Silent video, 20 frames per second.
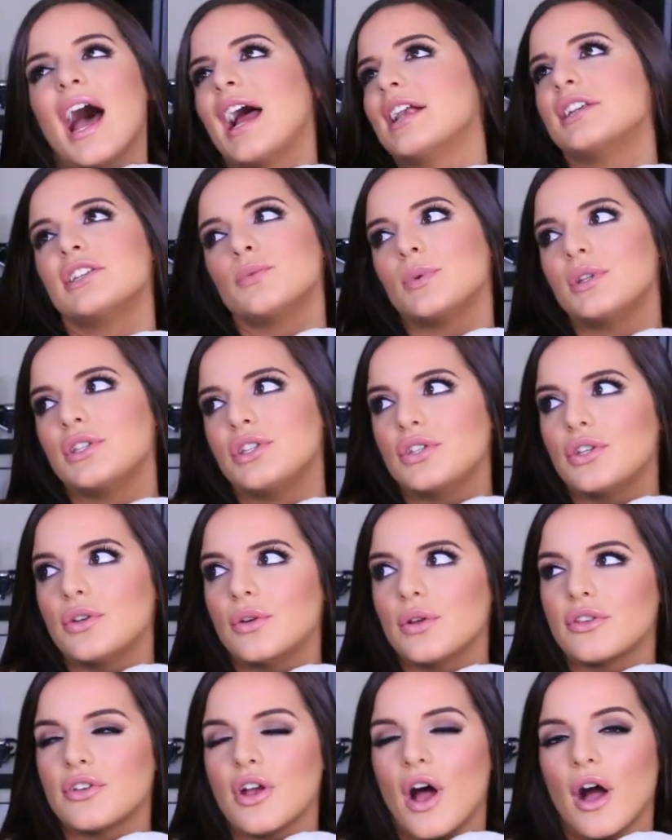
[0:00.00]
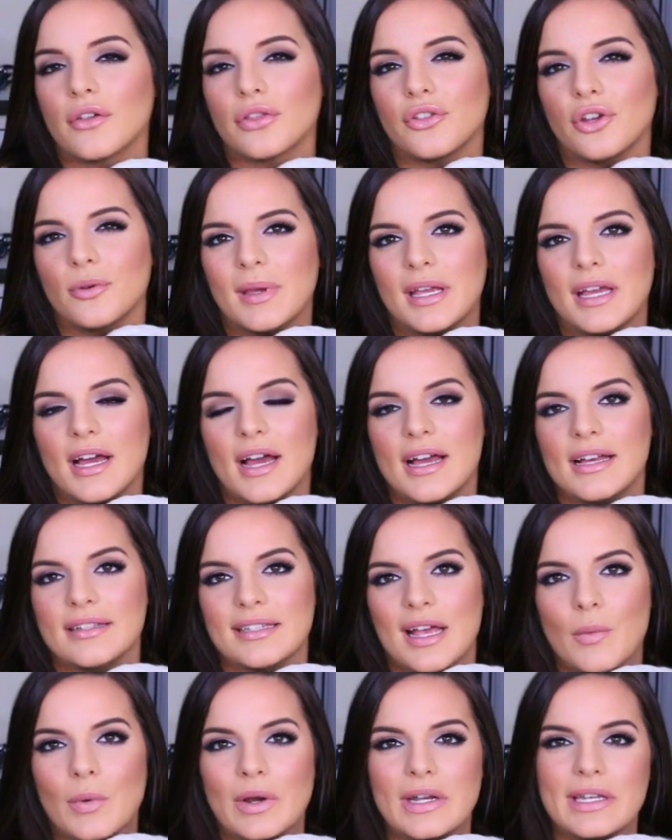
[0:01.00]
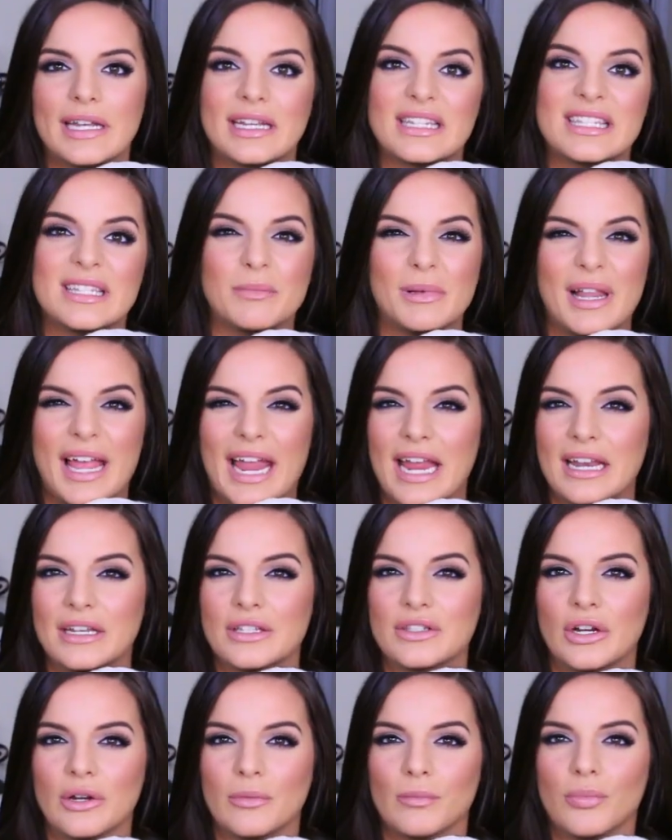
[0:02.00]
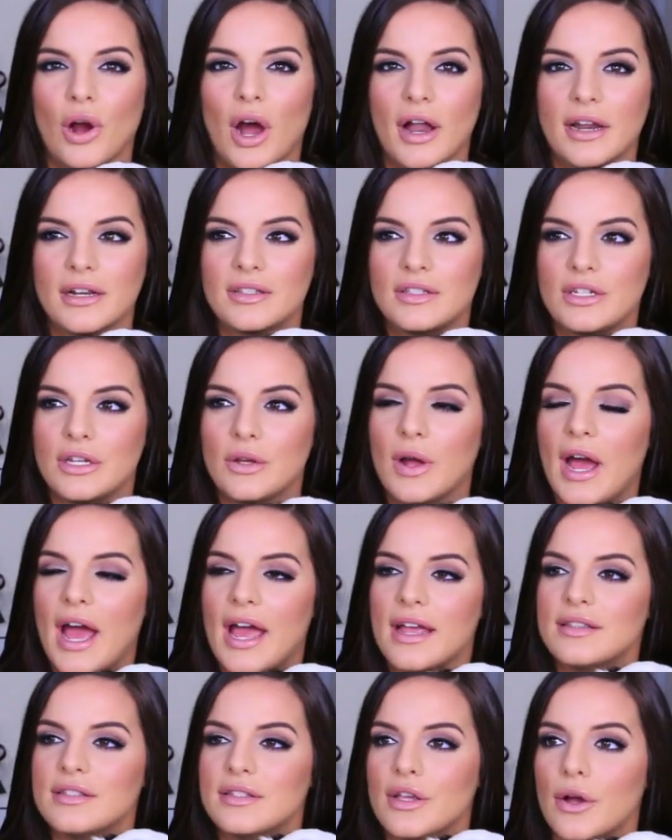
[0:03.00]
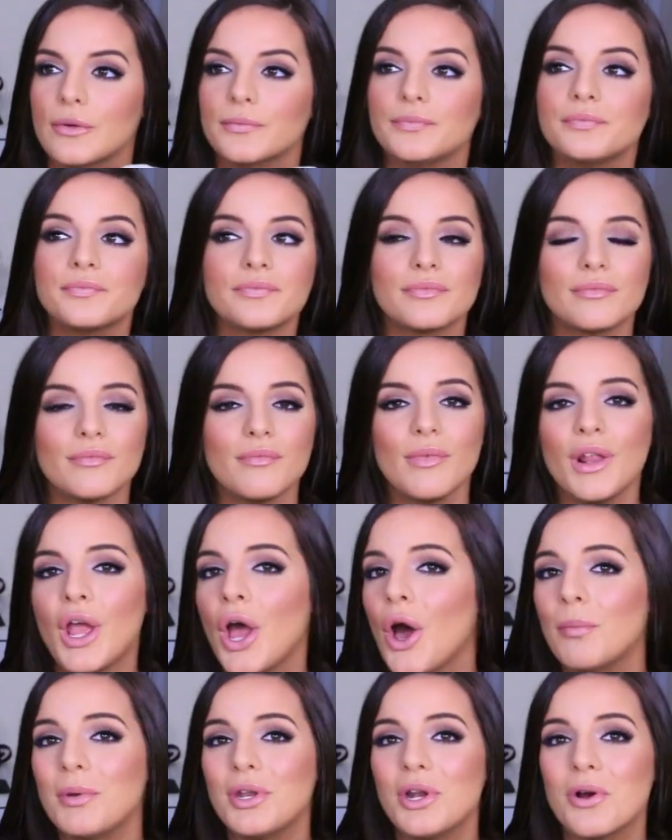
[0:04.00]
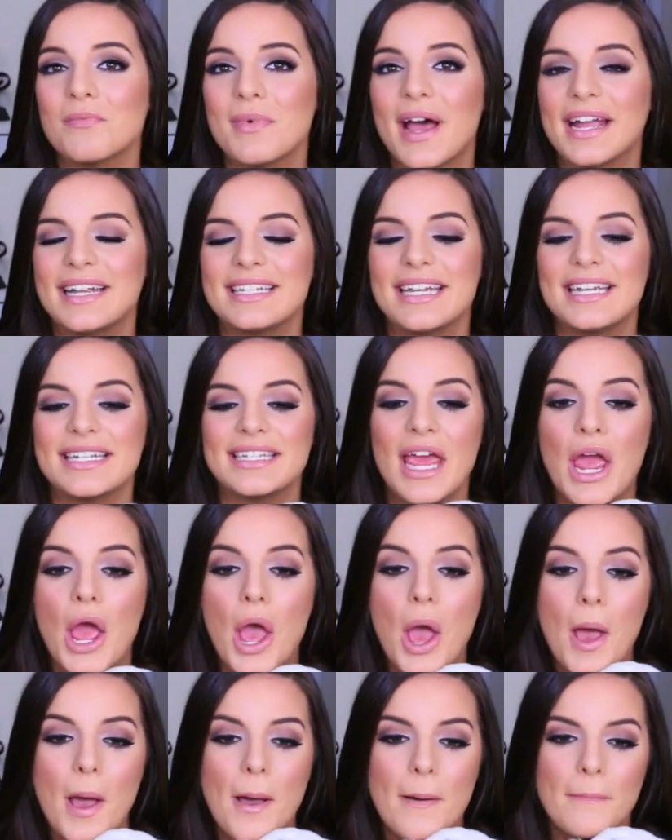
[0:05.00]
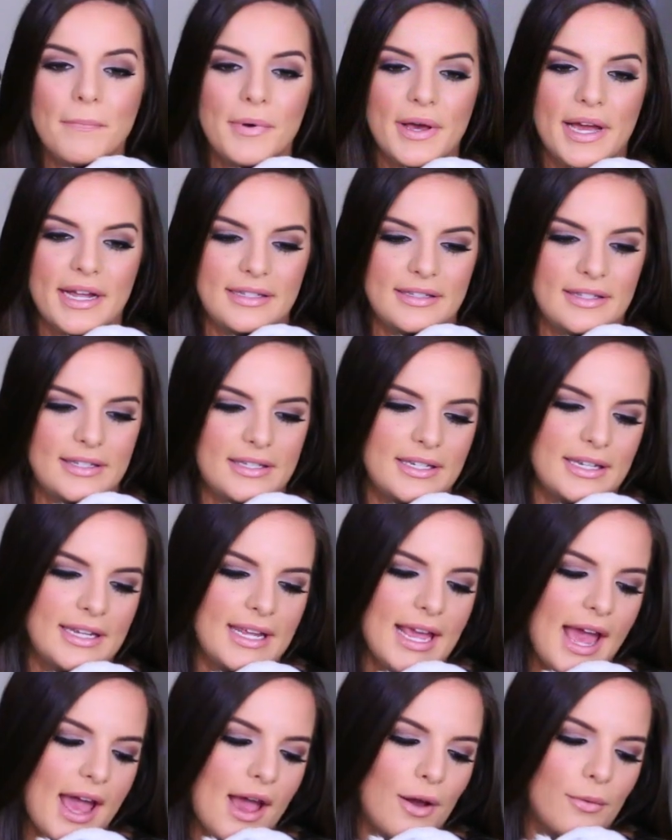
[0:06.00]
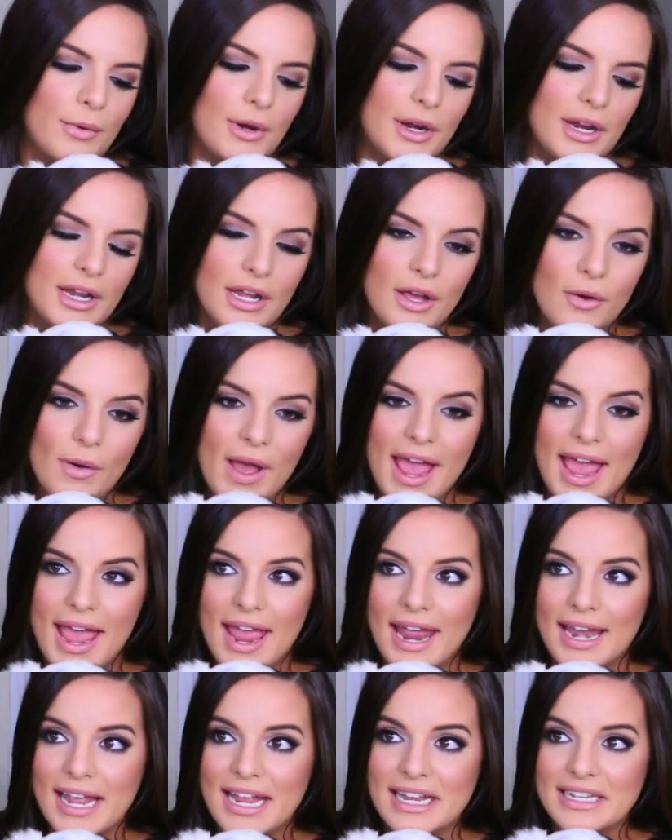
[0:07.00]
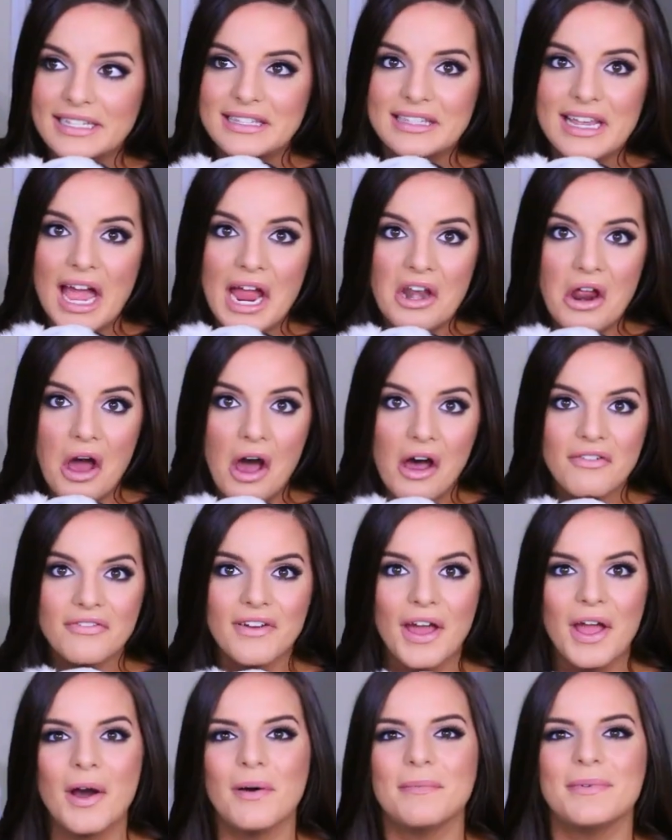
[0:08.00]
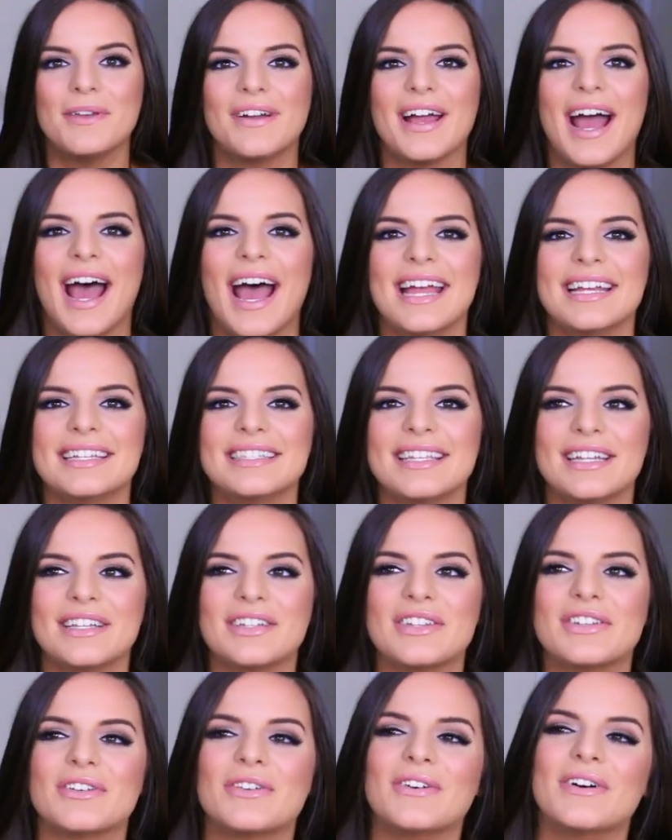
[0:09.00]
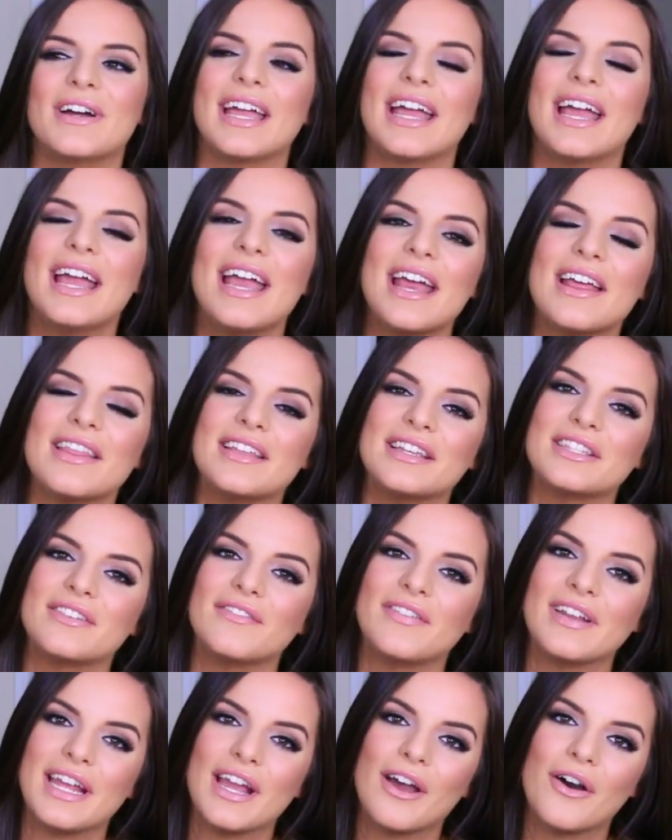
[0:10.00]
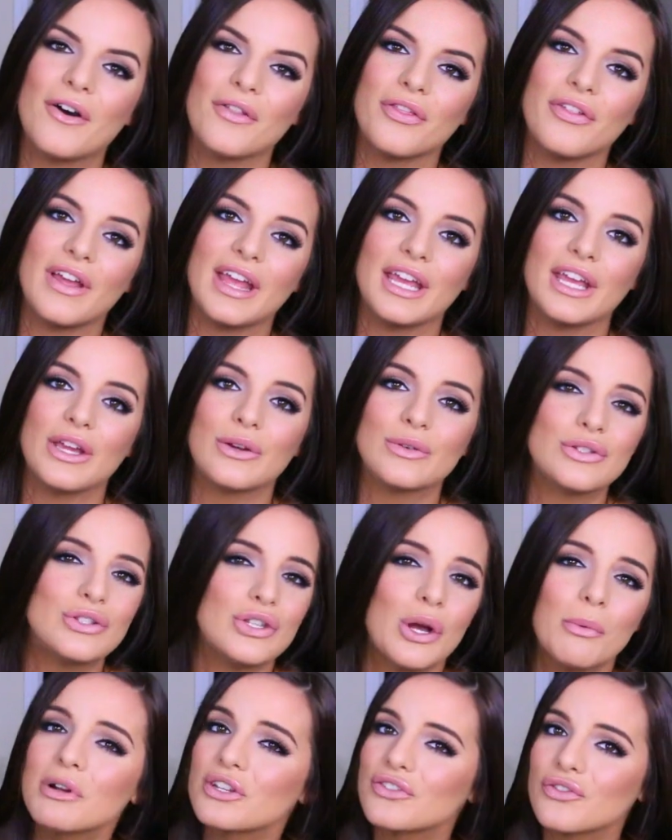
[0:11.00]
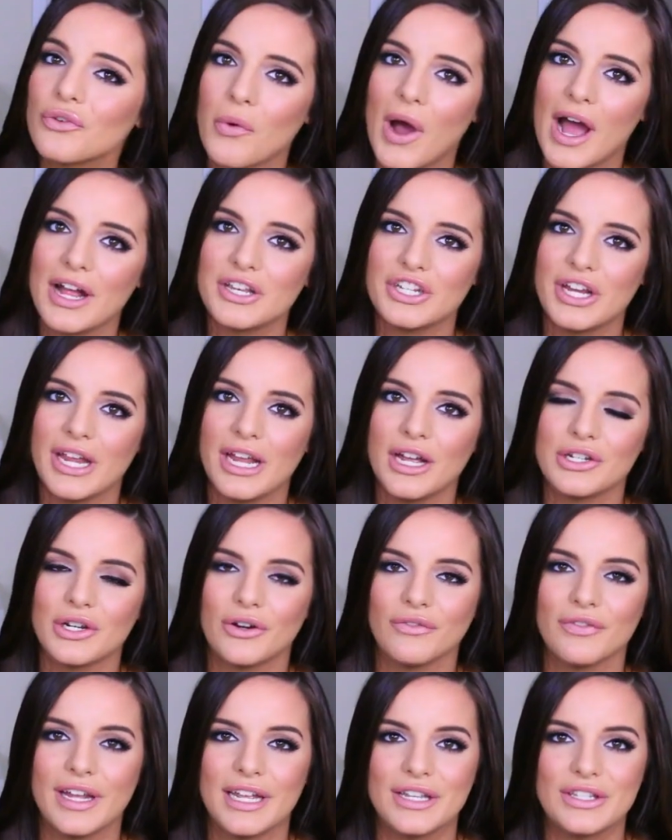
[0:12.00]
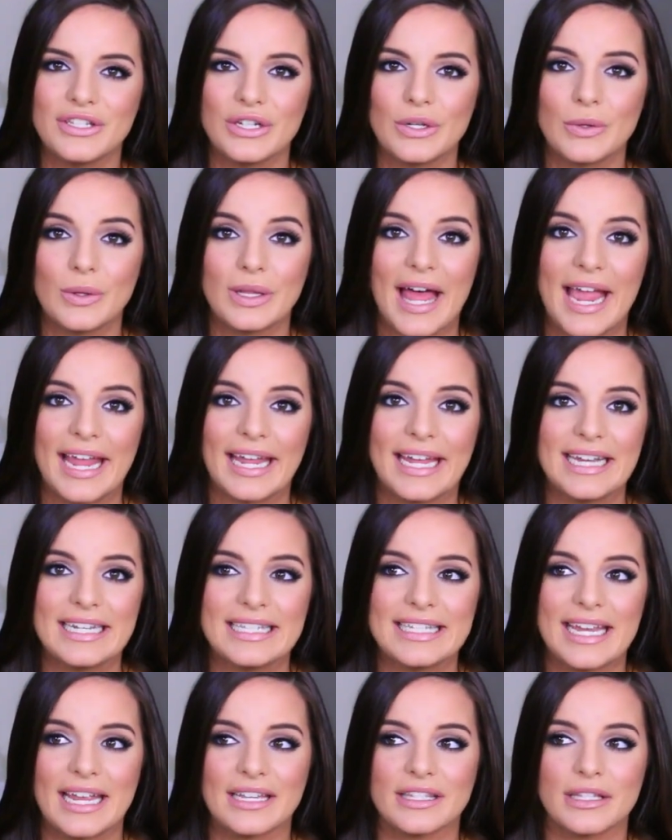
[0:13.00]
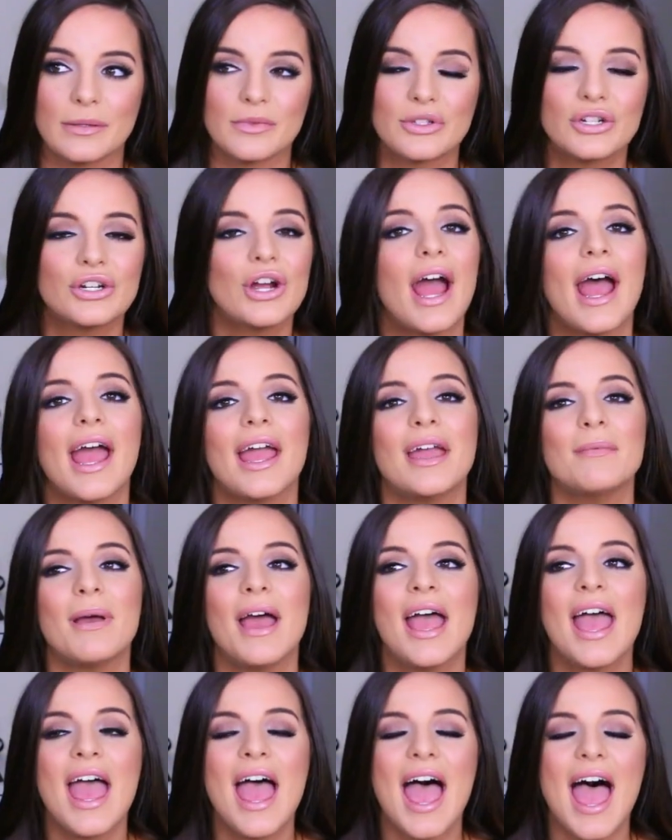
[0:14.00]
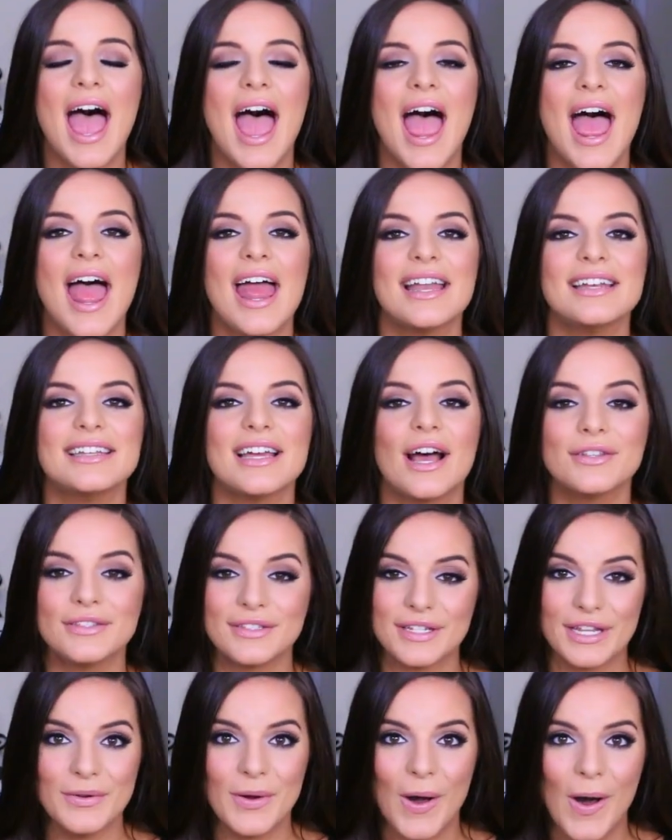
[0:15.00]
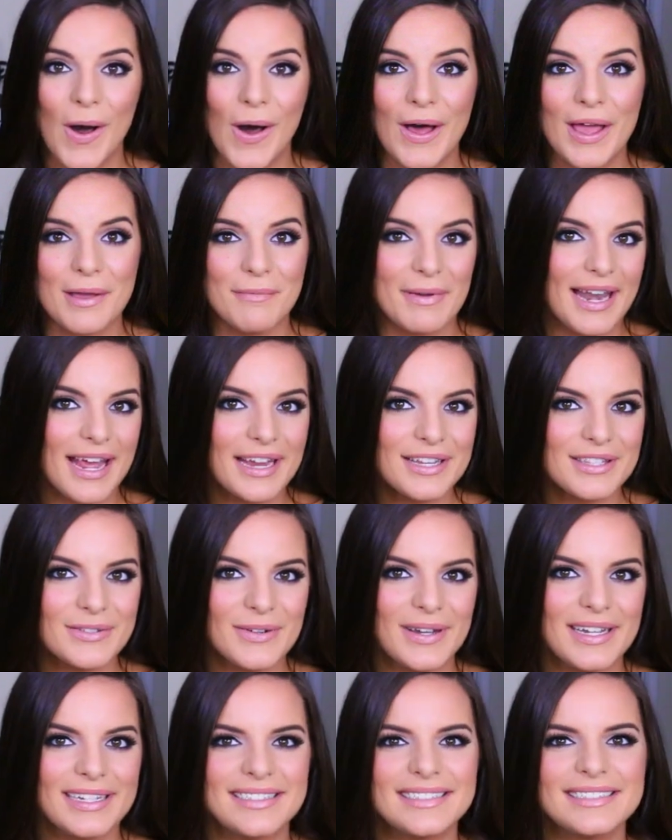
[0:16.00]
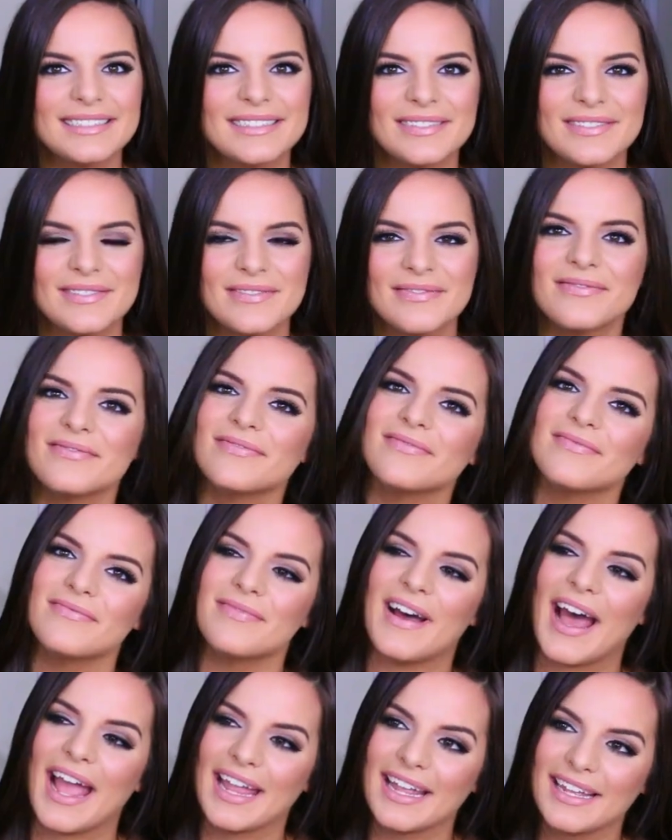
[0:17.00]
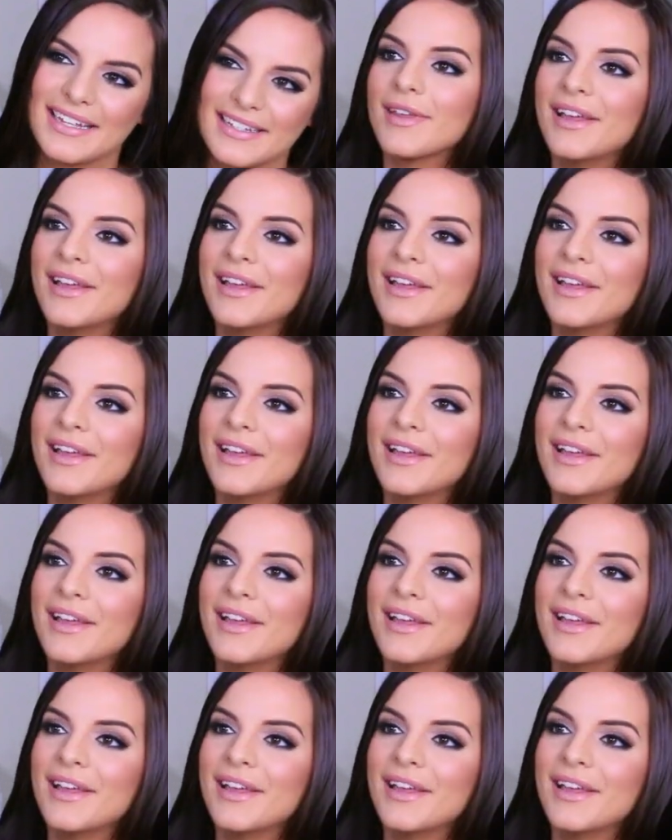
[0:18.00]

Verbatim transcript: I just wanted to do a talk through because I wanted to explain certain products to you guys, so I hope you don't mind it. But yeah, we're going to go ahead and sign off. I hope you guys enjoy this video. Thank you so much for watching. Don't forget to like it and subscribe. And I'll see you all in my next one. Bye.